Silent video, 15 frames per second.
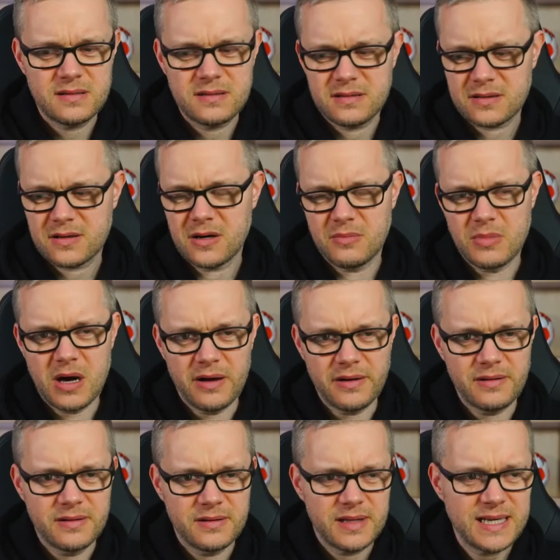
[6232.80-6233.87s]
Come on.
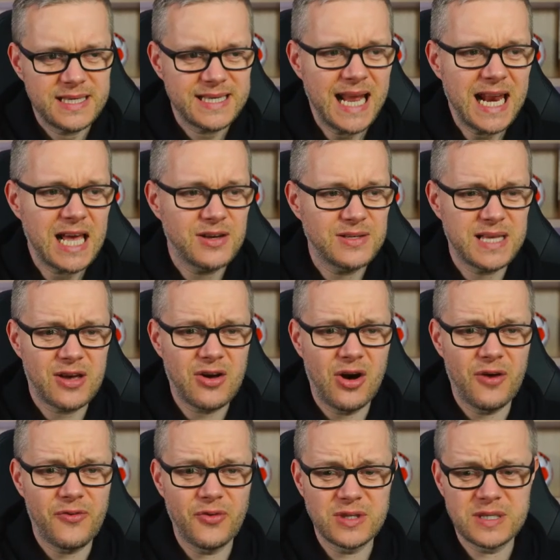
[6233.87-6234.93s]
They're selling because they can't
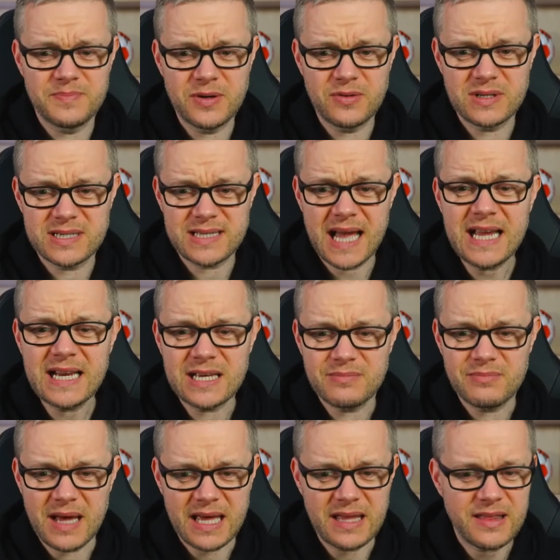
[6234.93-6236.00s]
afford to build a stadium,
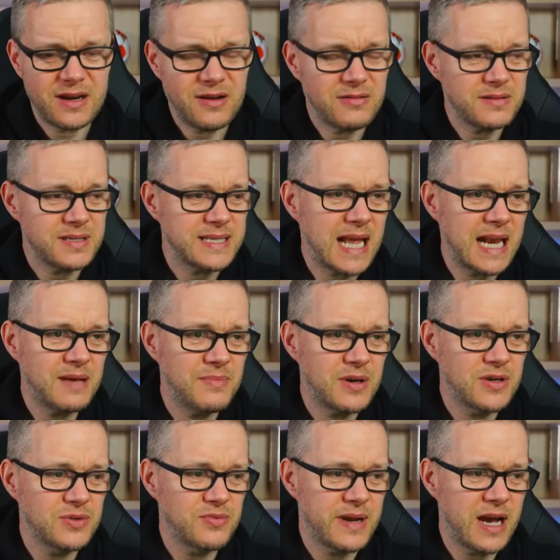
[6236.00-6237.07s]
mate. They're not selling
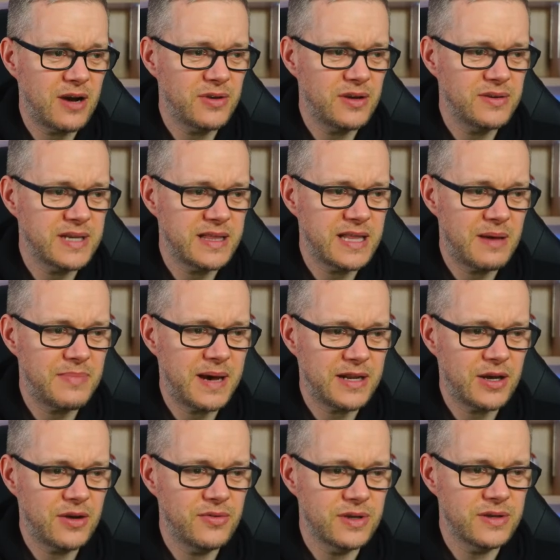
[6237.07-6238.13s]
because Ronaldo said they're bad
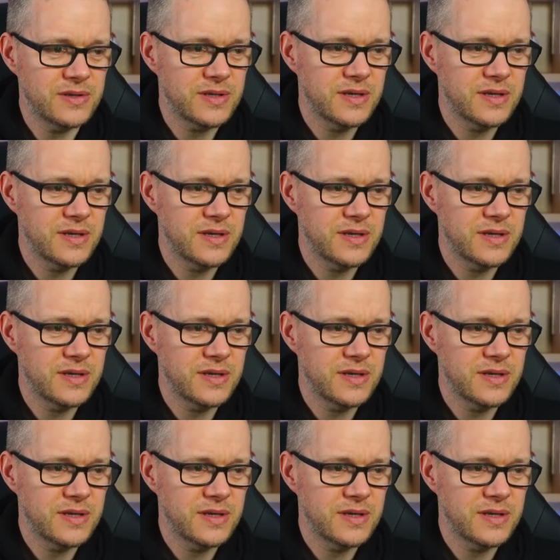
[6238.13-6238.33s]
owners.